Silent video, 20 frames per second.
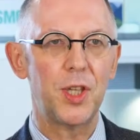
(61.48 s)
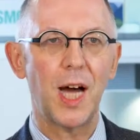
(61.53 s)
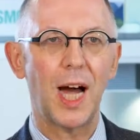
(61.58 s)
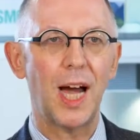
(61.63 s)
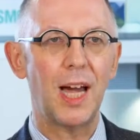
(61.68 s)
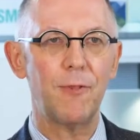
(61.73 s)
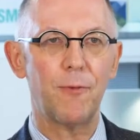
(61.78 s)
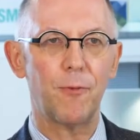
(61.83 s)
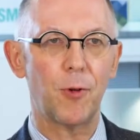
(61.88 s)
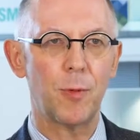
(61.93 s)

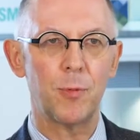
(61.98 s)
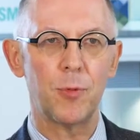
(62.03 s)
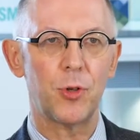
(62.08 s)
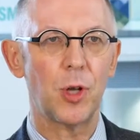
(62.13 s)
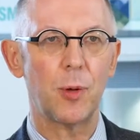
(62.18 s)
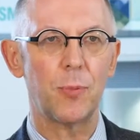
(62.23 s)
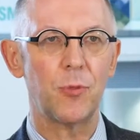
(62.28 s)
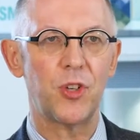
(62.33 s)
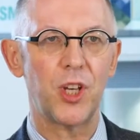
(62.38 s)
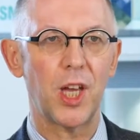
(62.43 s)
die from
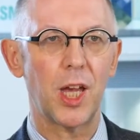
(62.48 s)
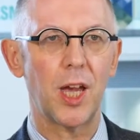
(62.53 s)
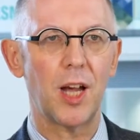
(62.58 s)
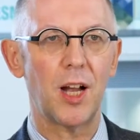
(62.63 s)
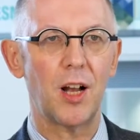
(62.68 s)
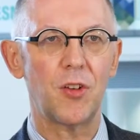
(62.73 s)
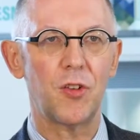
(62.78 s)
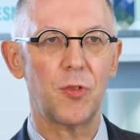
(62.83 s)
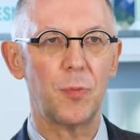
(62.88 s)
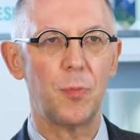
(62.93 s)
something
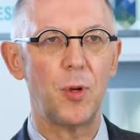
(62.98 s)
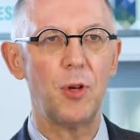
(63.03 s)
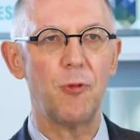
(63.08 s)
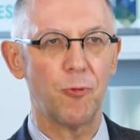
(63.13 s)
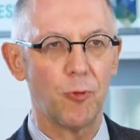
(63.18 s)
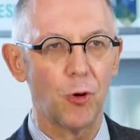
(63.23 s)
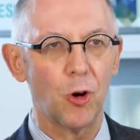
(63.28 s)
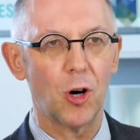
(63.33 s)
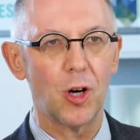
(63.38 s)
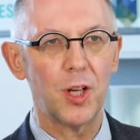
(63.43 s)
else
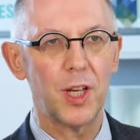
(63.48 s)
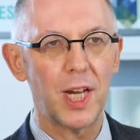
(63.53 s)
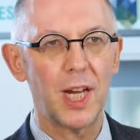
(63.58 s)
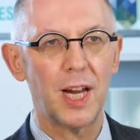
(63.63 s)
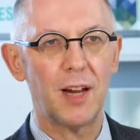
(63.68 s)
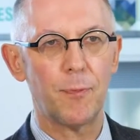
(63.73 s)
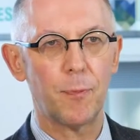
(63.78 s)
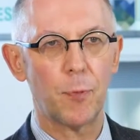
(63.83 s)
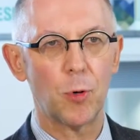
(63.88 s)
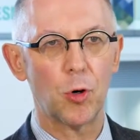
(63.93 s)
before they
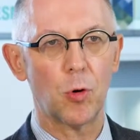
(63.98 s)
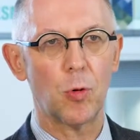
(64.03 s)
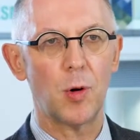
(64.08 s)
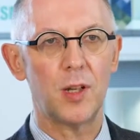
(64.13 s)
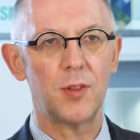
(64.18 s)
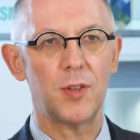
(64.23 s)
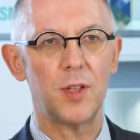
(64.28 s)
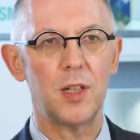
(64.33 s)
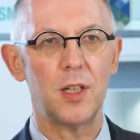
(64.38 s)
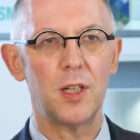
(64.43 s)
have
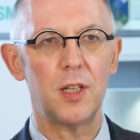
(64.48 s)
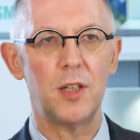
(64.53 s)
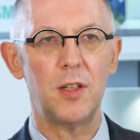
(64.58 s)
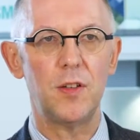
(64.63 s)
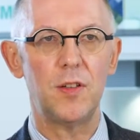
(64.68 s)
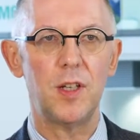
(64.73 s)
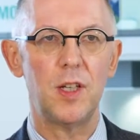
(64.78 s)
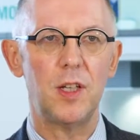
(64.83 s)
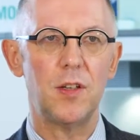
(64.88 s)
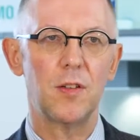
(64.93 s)
progress in the
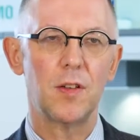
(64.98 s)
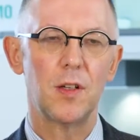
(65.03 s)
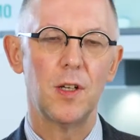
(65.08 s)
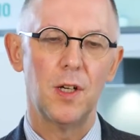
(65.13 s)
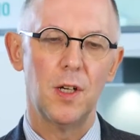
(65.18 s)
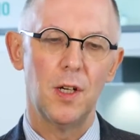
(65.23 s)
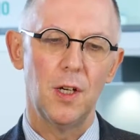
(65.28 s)
disease.